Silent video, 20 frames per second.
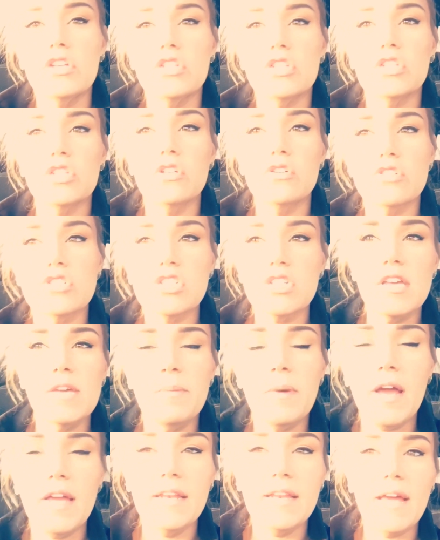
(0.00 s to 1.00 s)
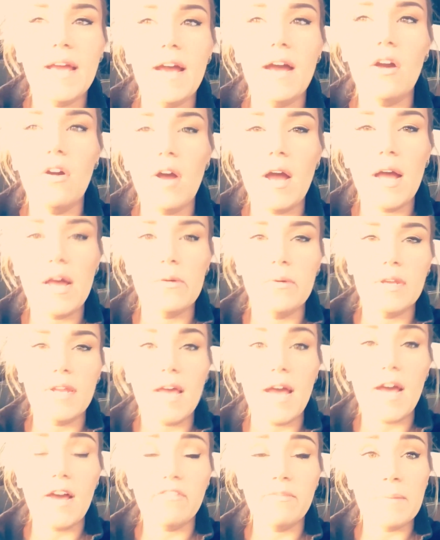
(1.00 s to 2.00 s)
Usually by now I would
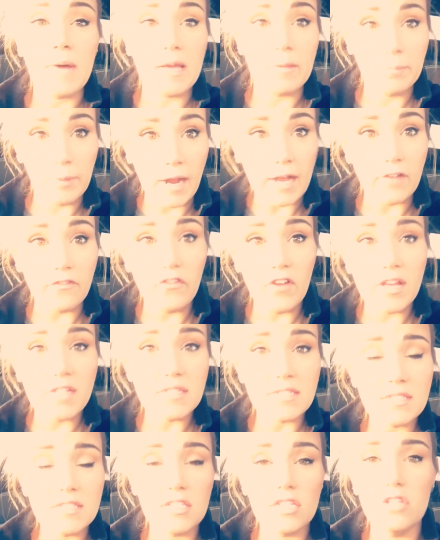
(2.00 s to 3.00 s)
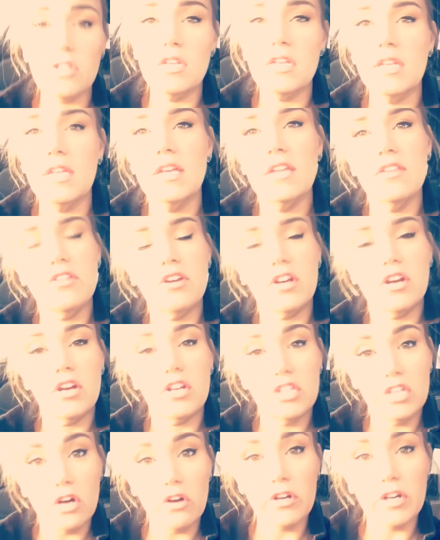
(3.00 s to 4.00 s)
have my breakfast, either
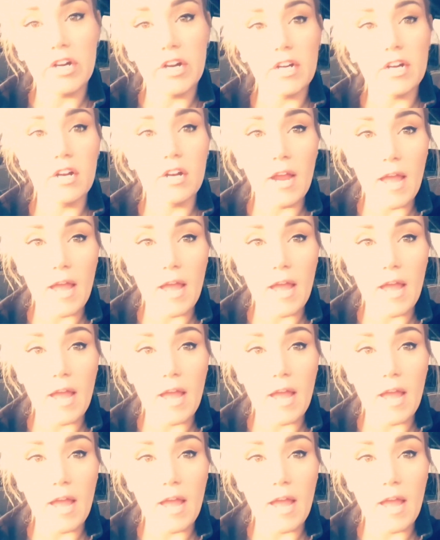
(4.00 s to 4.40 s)
yogurt or